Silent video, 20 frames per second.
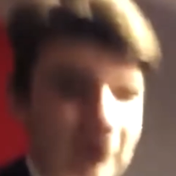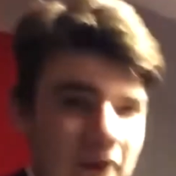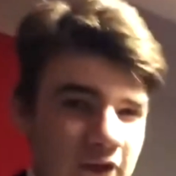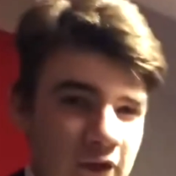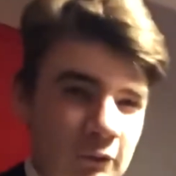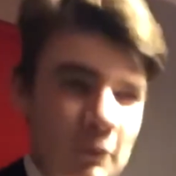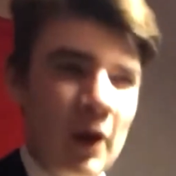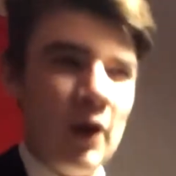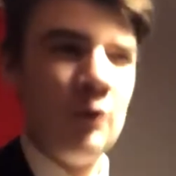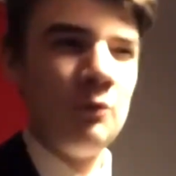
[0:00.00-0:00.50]
to
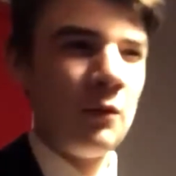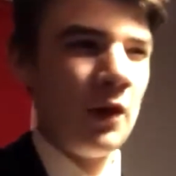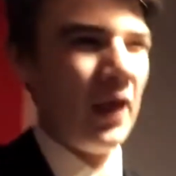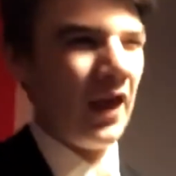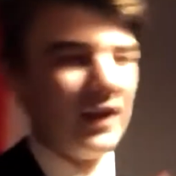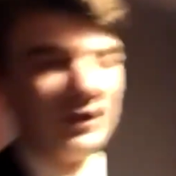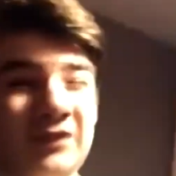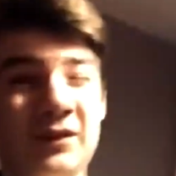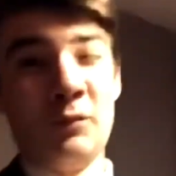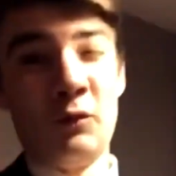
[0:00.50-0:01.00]
mount, but
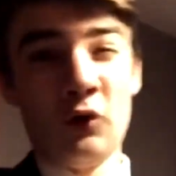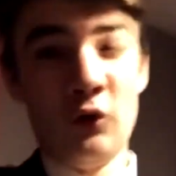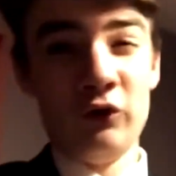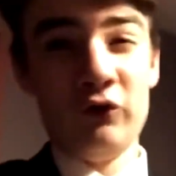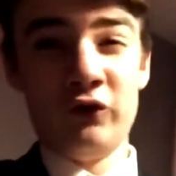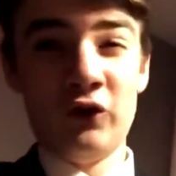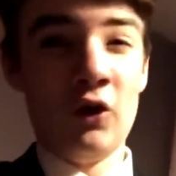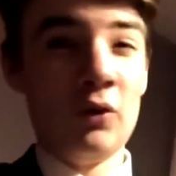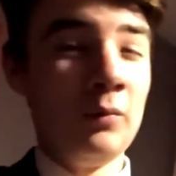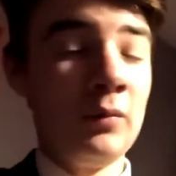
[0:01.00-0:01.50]
that's tomorrow's
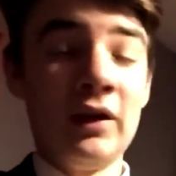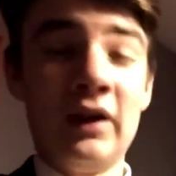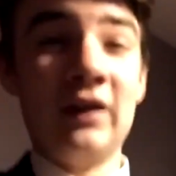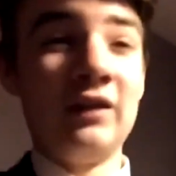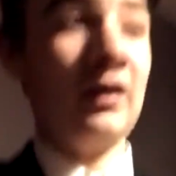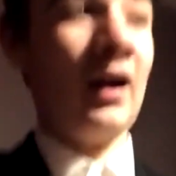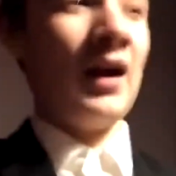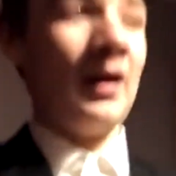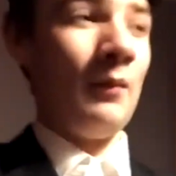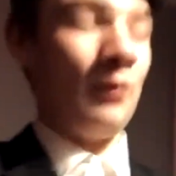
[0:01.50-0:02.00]
job because
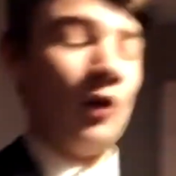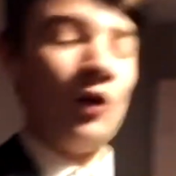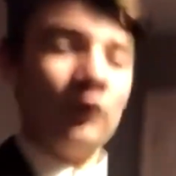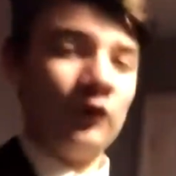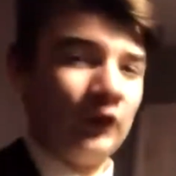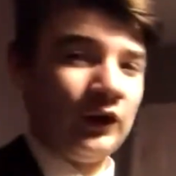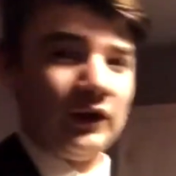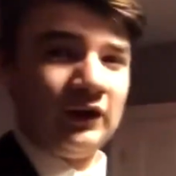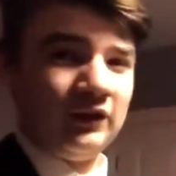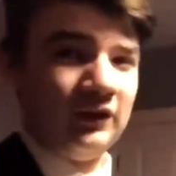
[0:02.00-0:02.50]
I am not
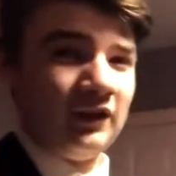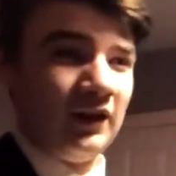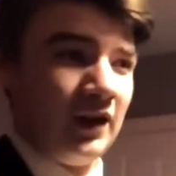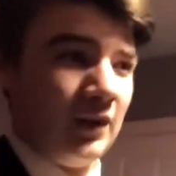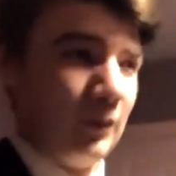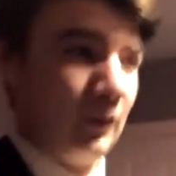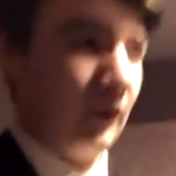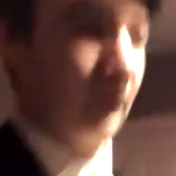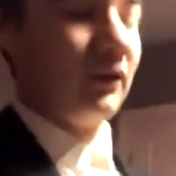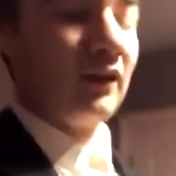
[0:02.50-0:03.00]
doing it today
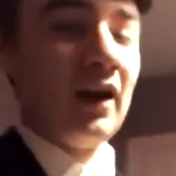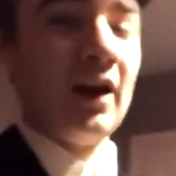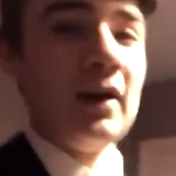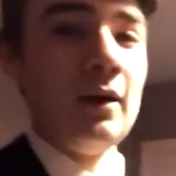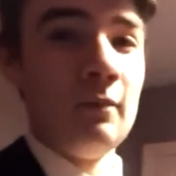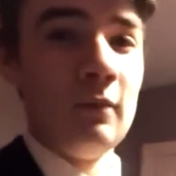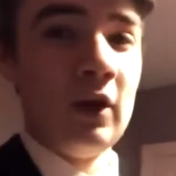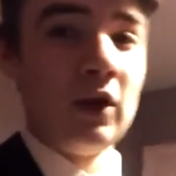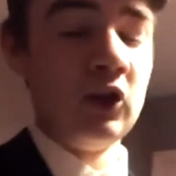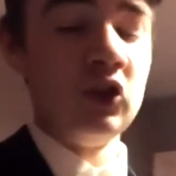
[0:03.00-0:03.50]
because I
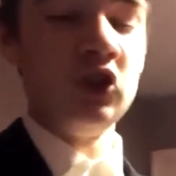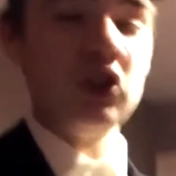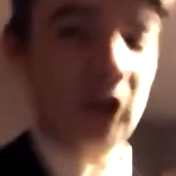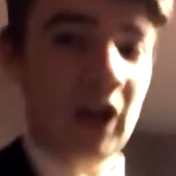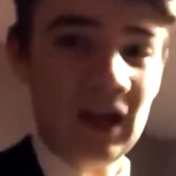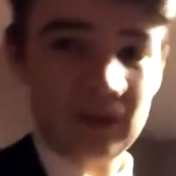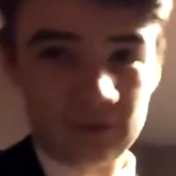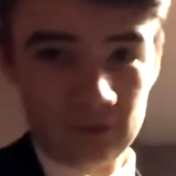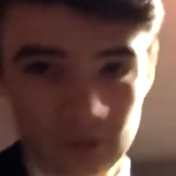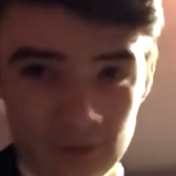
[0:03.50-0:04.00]
am
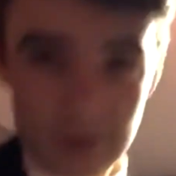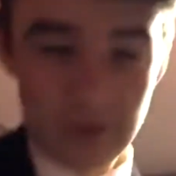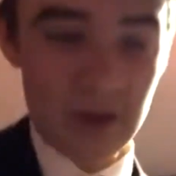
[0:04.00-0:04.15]
shattered.